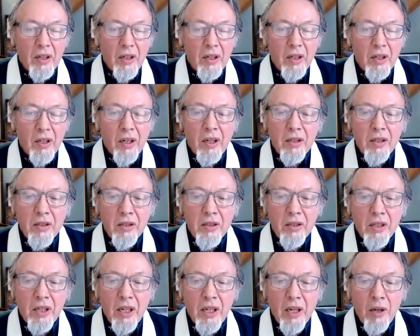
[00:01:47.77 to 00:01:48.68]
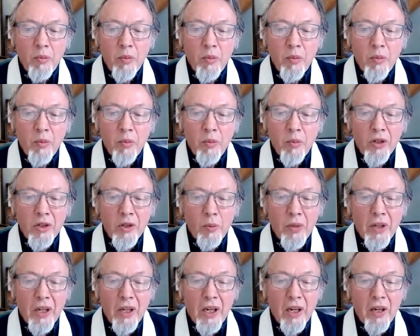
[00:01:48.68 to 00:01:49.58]
and see possibly
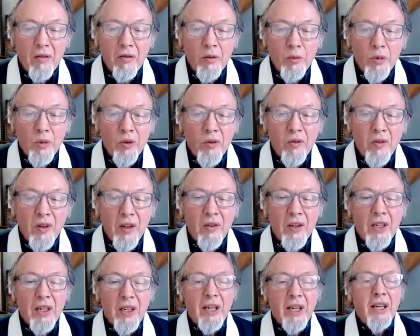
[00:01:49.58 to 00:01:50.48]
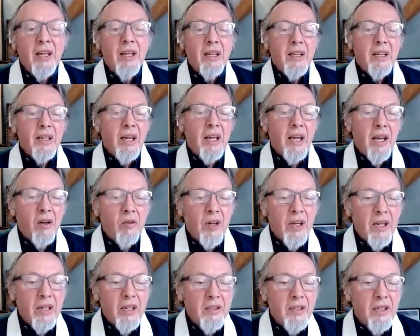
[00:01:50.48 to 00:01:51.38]
even more vividly how
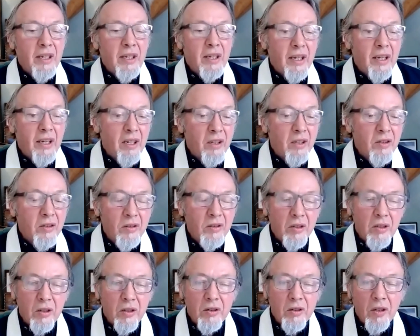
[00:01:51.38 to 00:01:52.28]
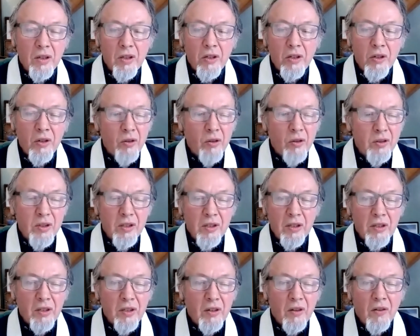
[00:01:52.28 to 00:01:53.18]
easily it is to lose
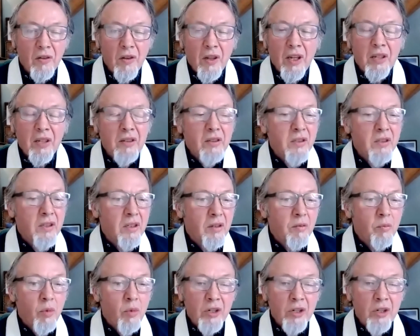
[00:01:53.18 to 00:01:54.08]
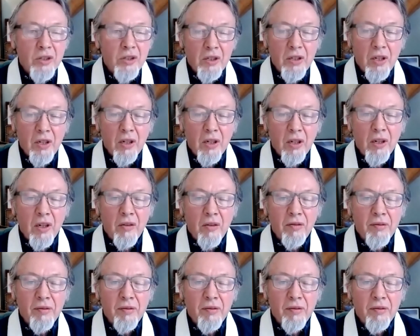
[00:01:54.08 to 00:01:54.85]
this precious life.